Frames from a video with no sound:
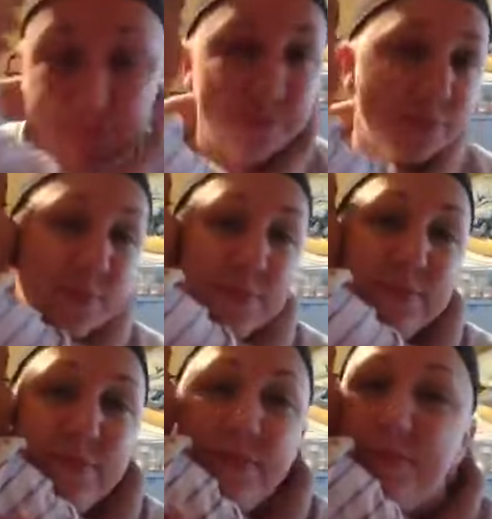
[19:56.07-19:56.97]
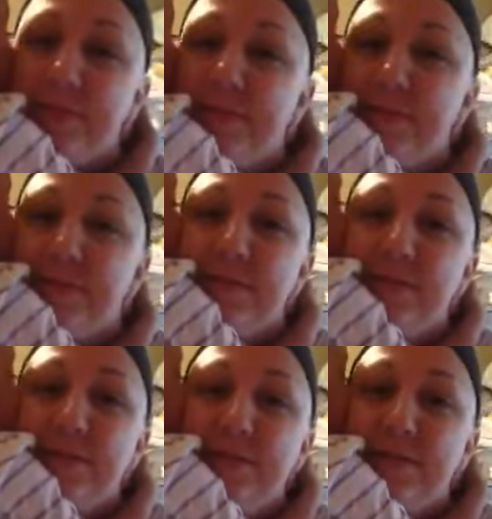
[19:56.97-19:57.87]
You look like Cheeto
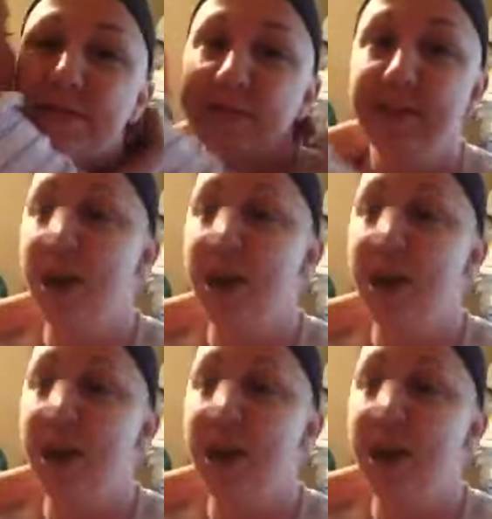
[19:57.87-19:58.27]
Pito.